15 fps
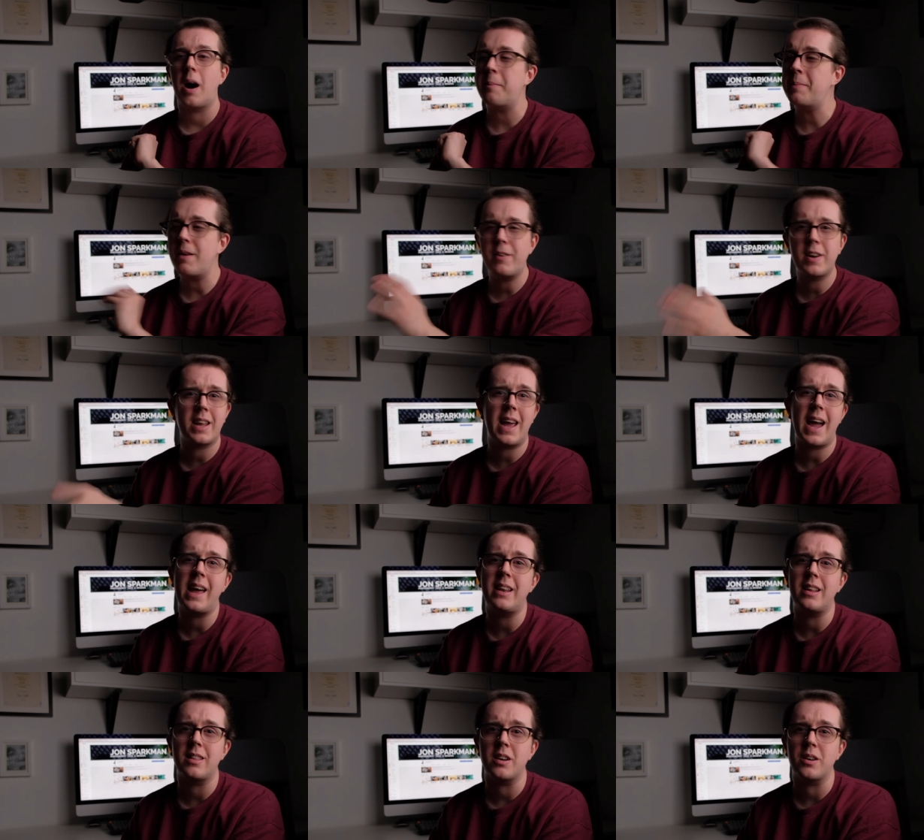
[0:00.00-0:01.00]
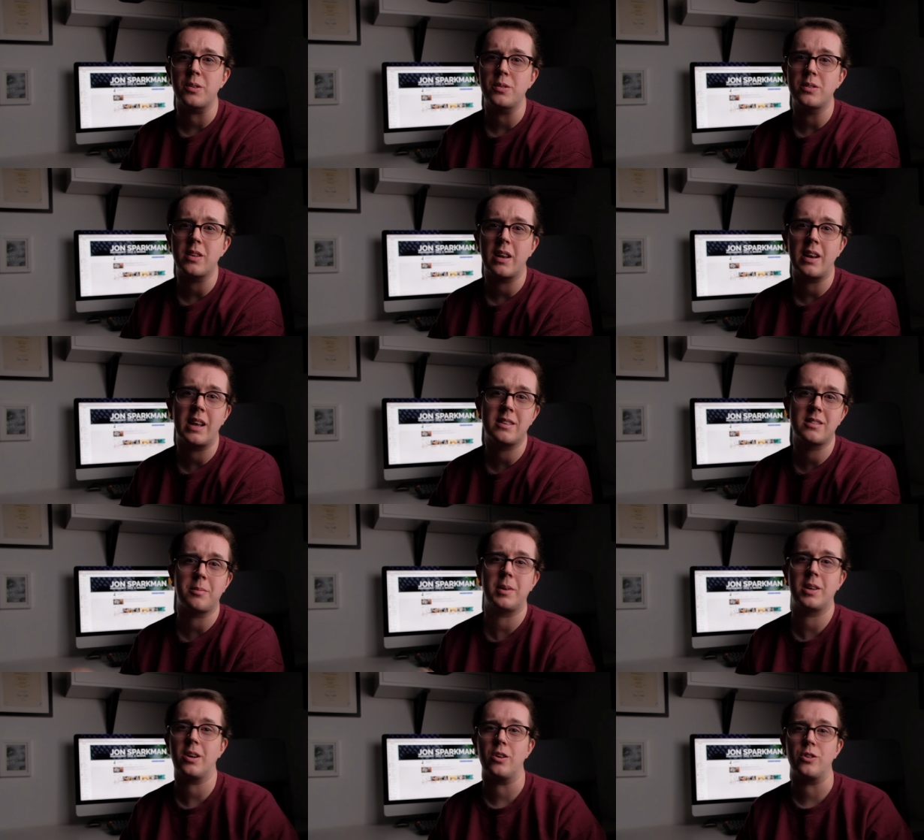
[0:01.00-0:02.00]
I'm never going to edit those unless
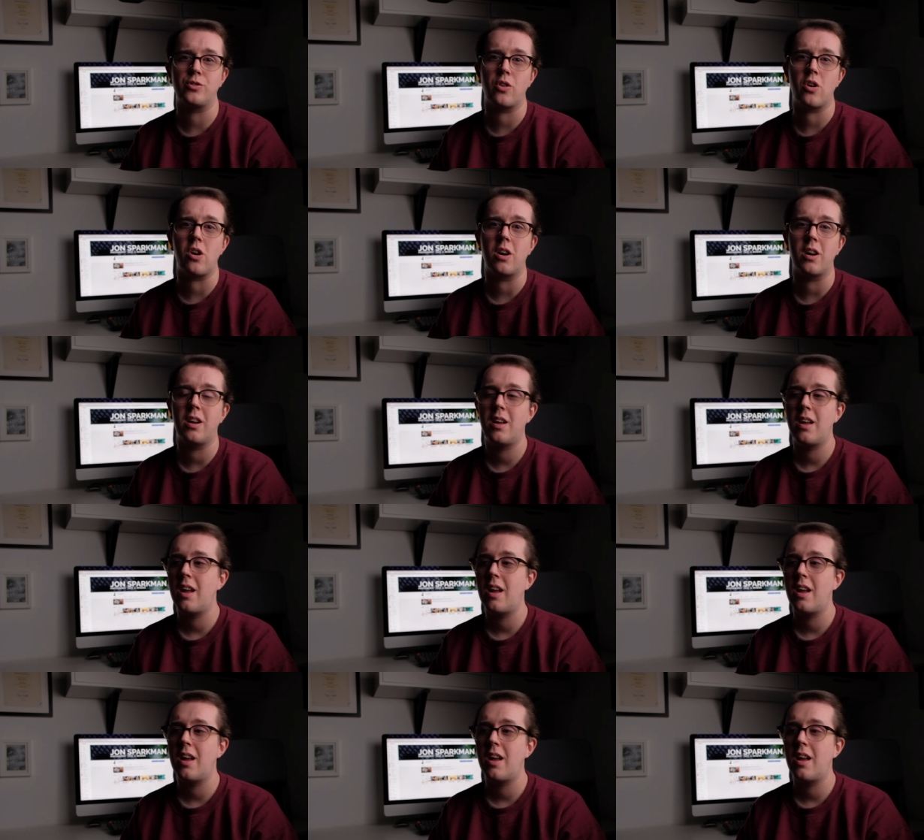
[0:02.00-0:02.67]
something goes wrong,